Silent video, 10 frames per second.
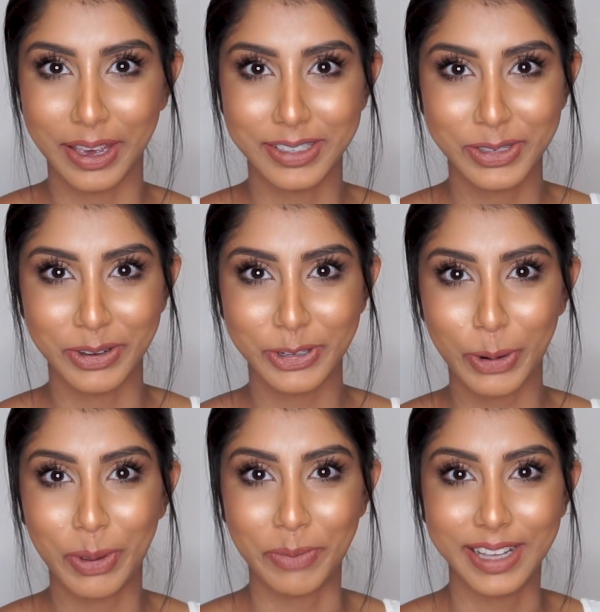guys, so I tried
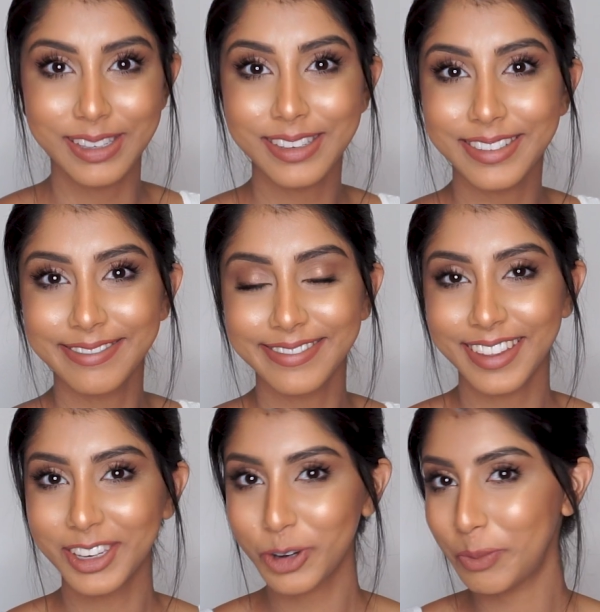my best.
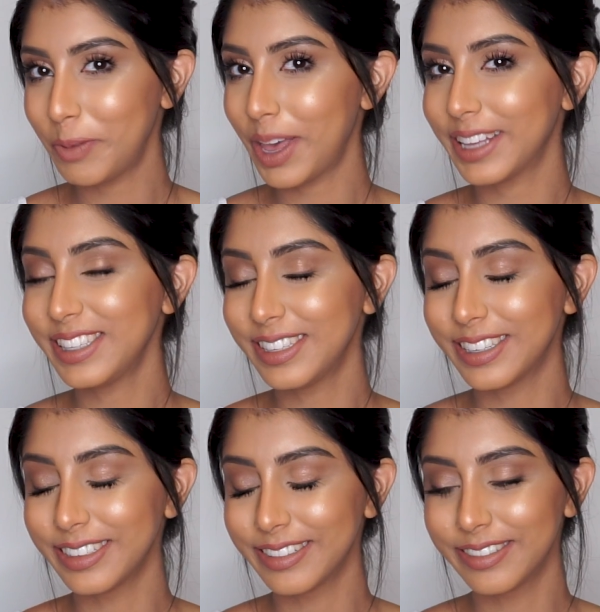I tried my
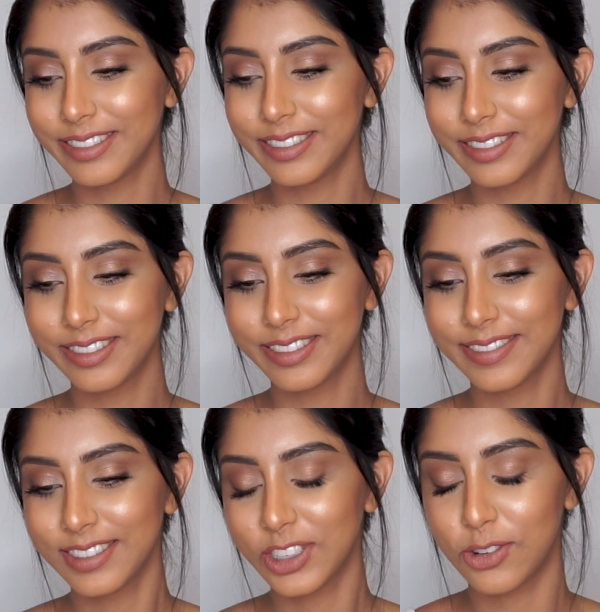best.
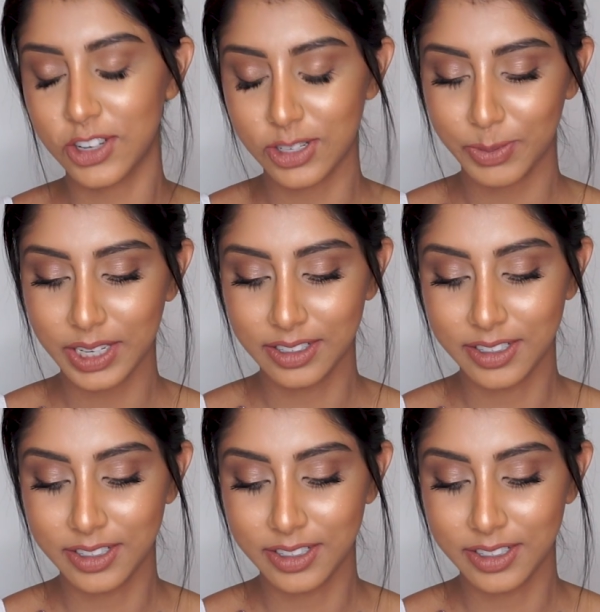Don't judge me.